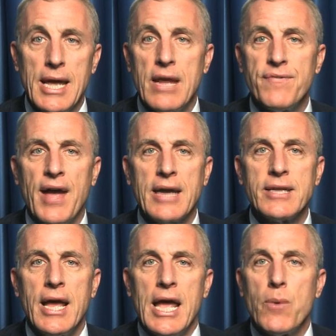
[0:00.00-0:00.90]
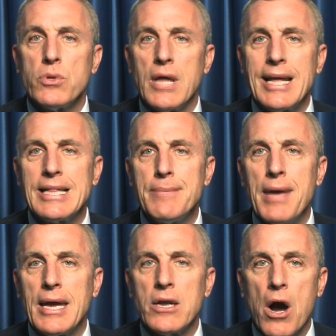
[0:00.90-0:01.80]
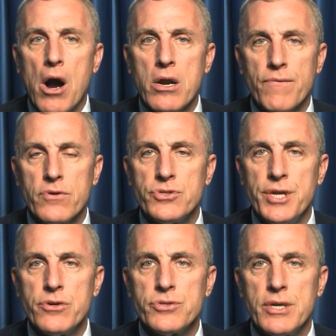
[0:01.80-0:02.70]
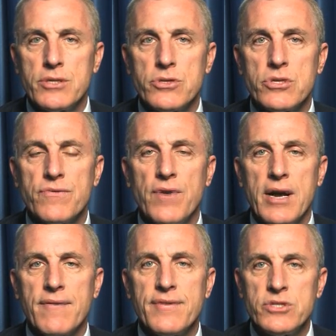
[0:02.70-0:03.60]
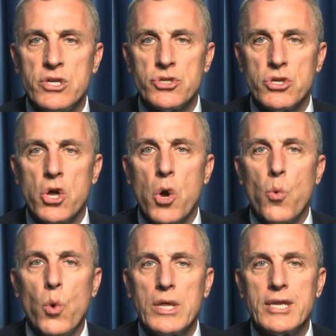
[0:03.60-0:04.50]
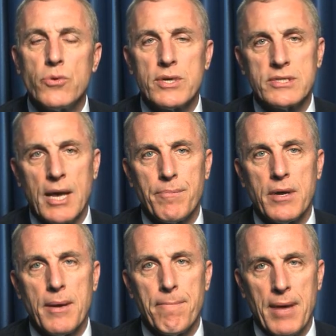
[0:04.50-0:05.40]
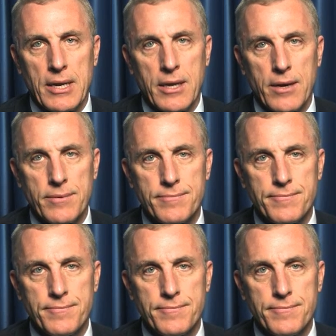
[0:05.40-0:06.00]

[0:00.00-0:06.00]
In fact, it will likely make it harder for senior citizens to find a physician willing to accept Medicare.